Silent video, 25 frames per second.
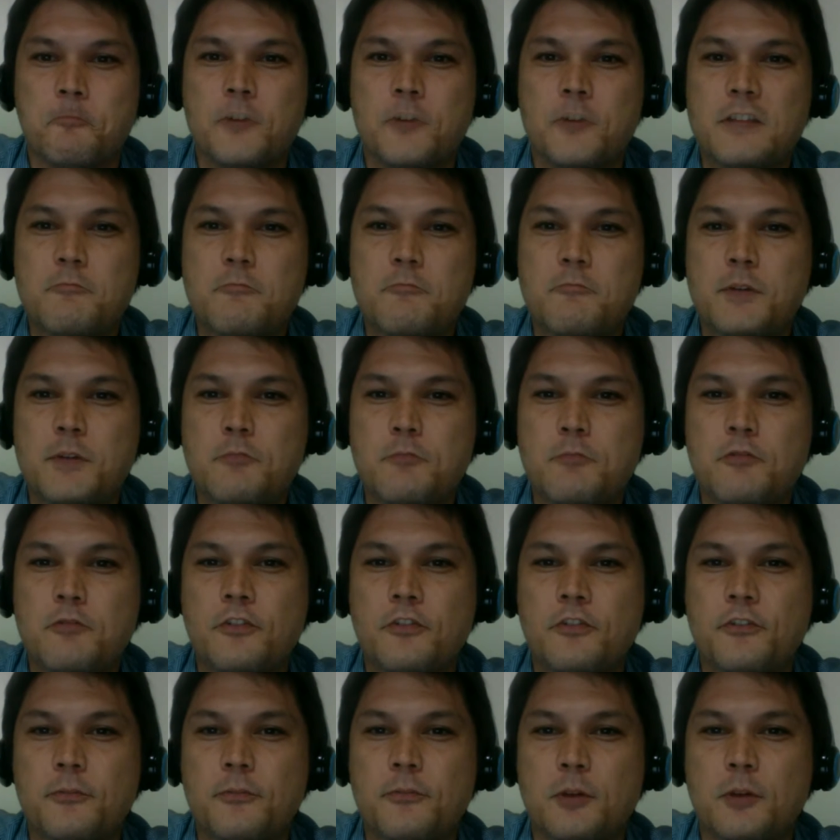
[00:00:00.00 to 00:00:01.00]
We
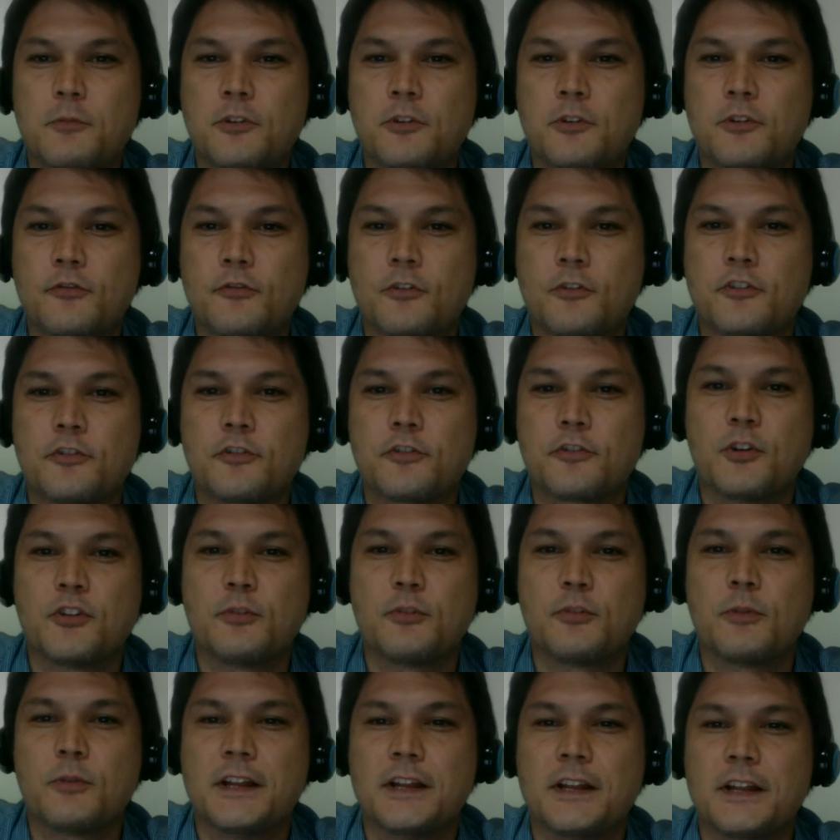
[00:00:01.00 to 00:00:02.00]
pulled some numbers for some
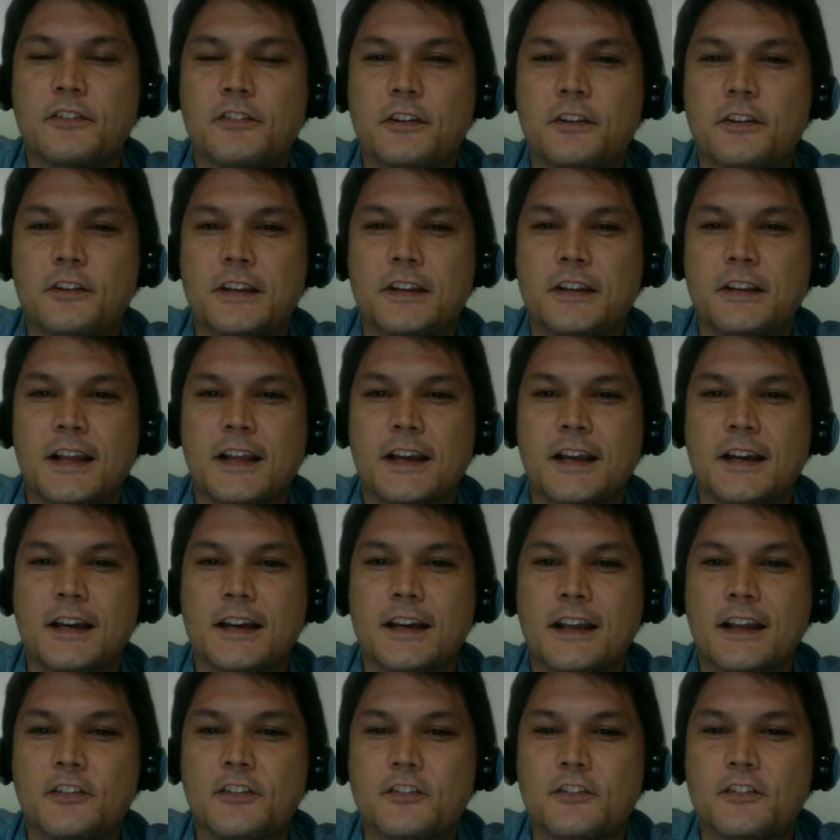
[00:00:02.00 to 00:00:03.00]
other brands, and
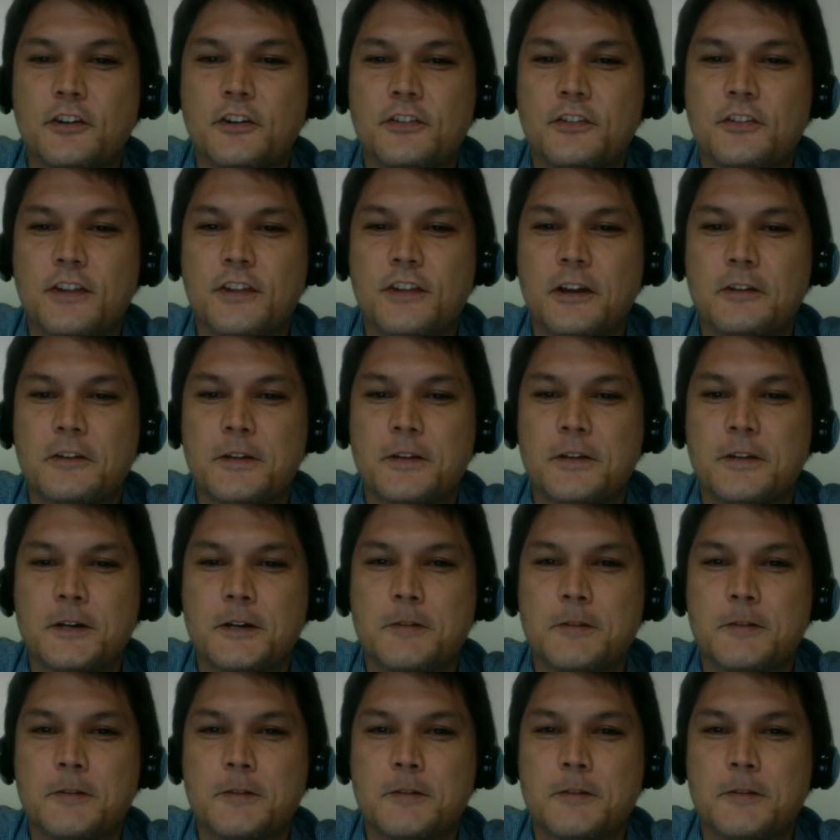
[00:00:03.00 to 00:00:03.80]
as it turns out,